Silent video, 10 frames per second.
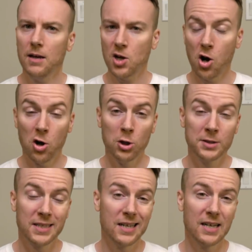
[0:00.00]

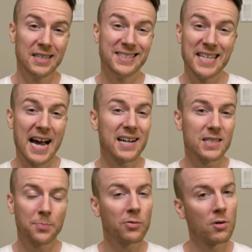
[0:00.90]
called
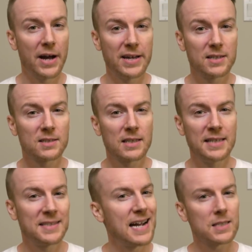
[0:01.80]
Dax Price,
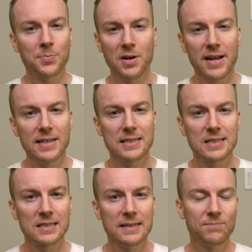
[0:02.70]
and Dax
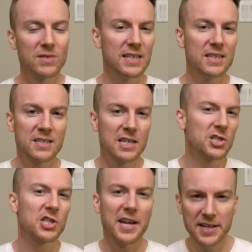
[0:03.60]
Price is a
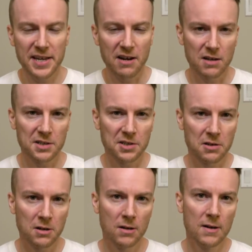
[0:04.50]
shady
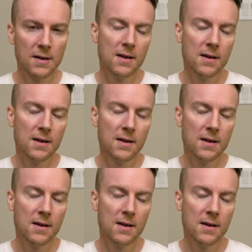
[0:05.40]
character.